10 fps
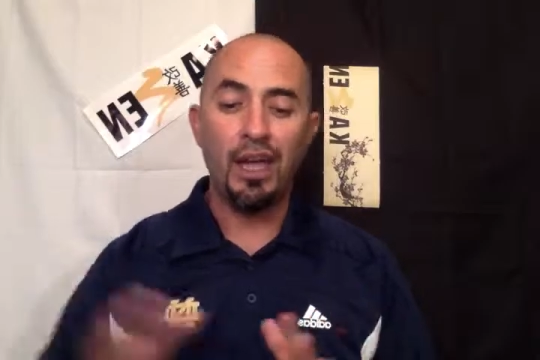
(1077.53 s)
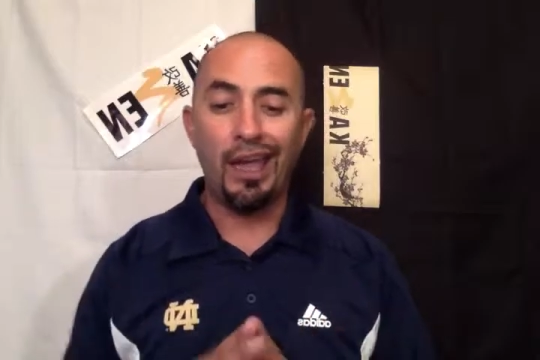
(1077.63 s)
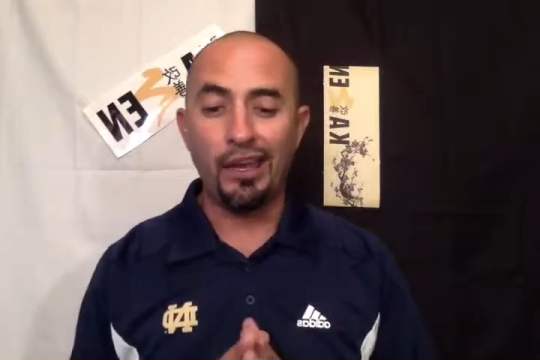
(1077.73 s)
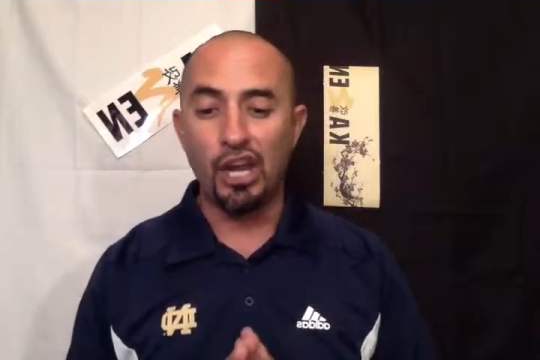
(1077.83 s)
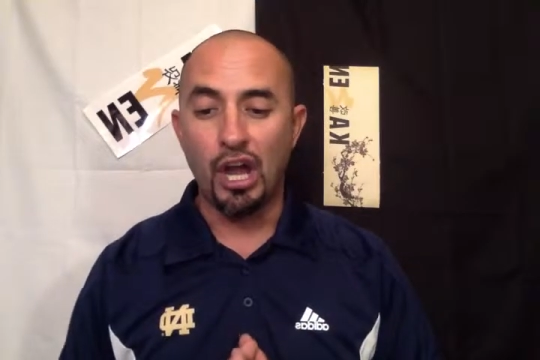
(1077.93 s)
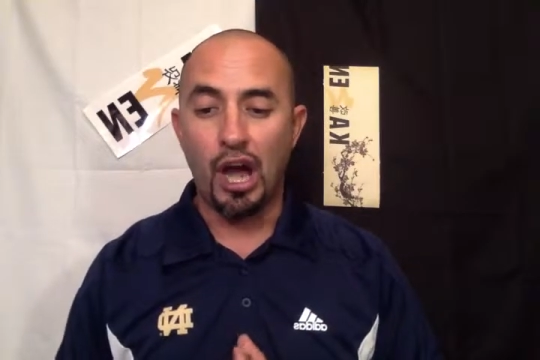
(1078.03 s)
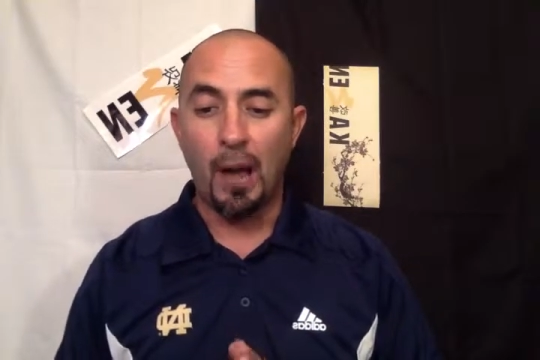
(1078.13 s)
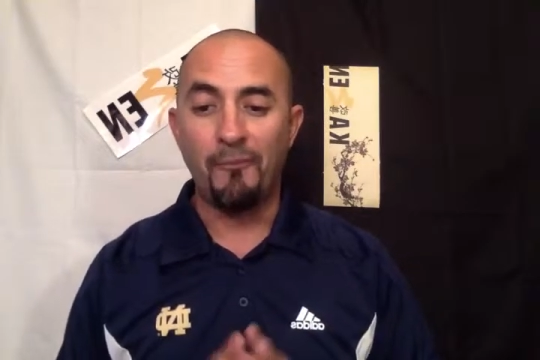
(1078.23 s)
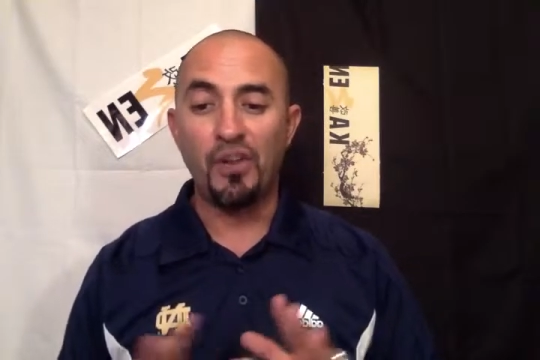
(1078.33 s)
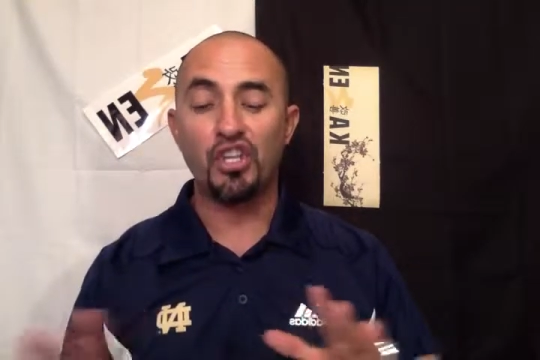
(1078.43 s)
and uh,
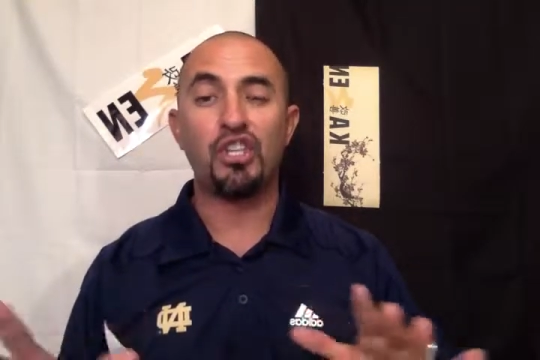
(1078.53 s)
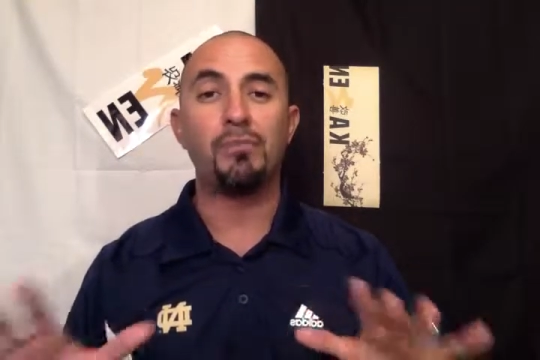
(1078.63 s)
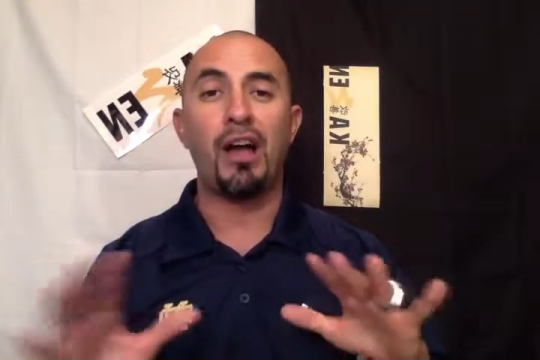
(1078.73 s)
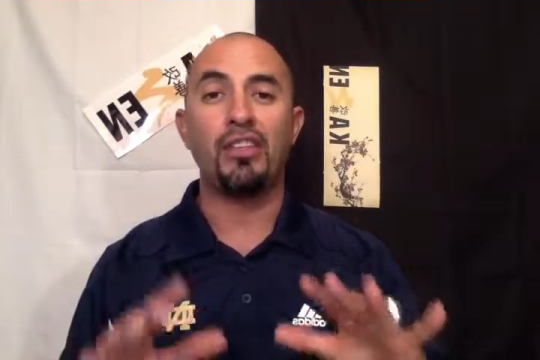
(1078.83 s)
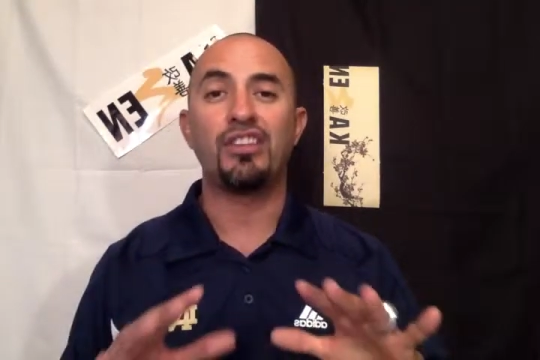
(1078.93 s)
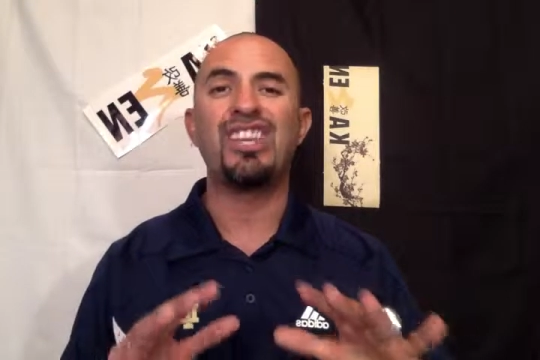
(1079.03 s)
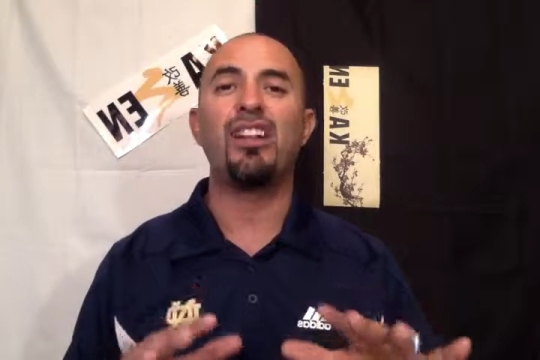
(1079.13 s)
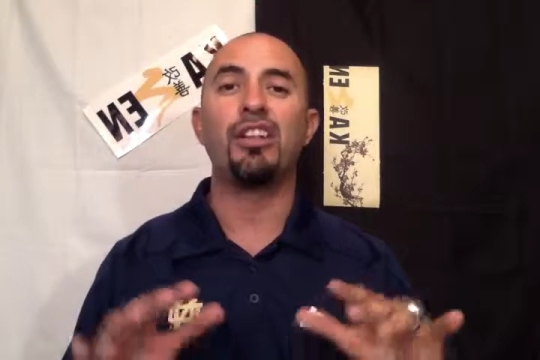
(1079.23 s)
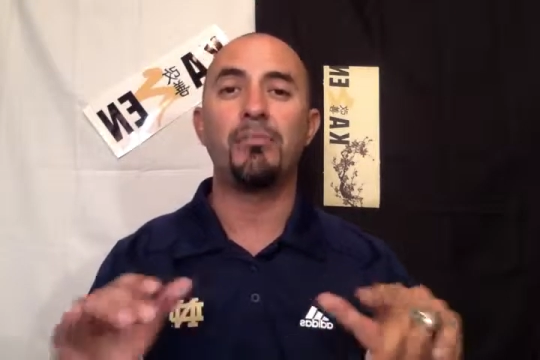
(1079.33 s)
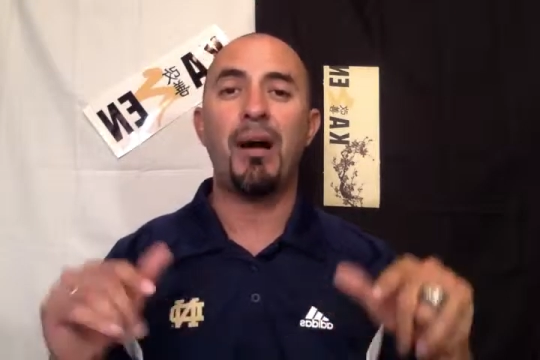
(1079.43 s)
I'm finishing my, the
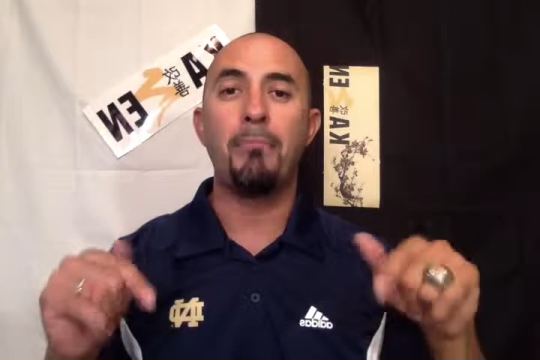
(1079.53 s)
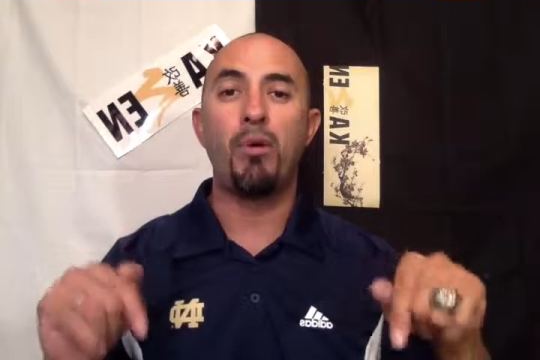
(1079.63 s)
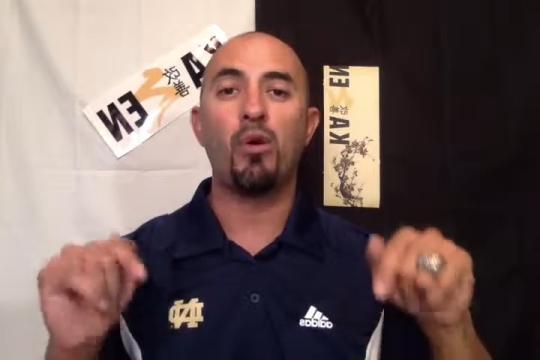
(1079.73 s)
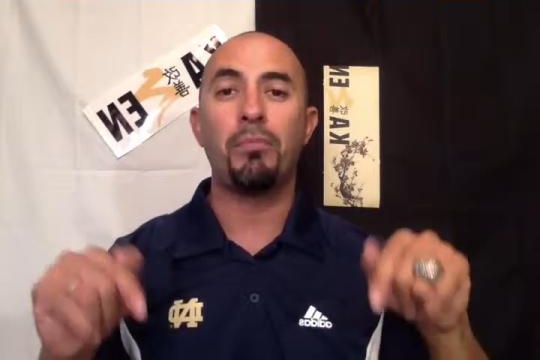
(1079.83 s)
tail end of my book